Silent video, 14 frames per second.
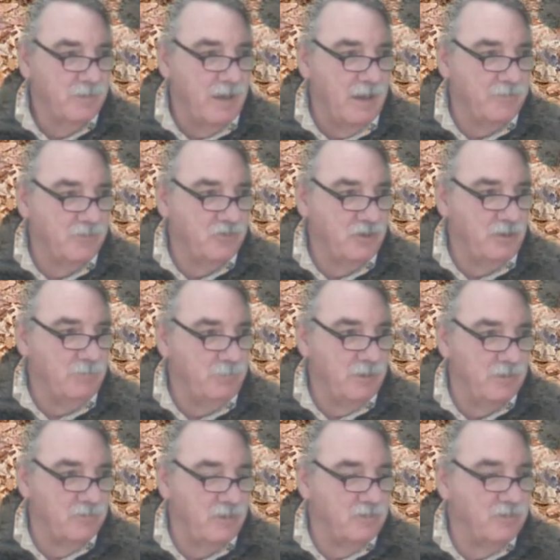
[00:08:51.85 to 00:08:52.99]
on the cheap
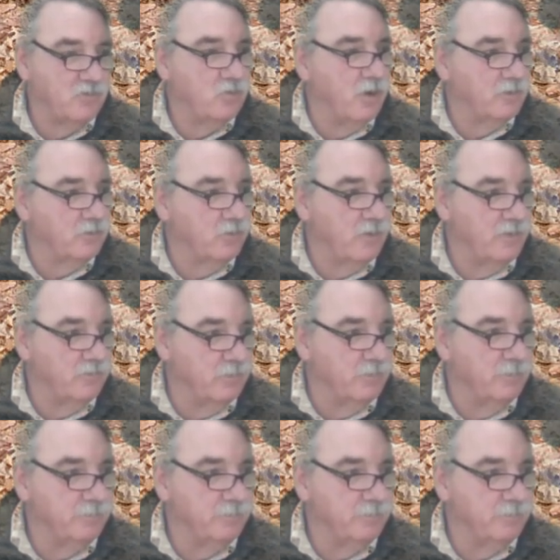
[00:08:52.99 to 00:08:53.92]
because they just walked away from them.